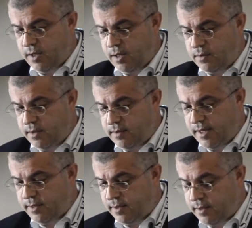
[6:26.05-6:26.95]
held in
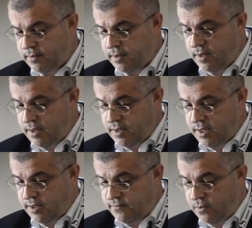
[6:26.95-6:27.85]
Lateran
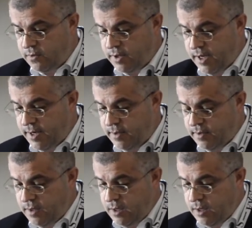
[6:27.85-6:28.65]
649,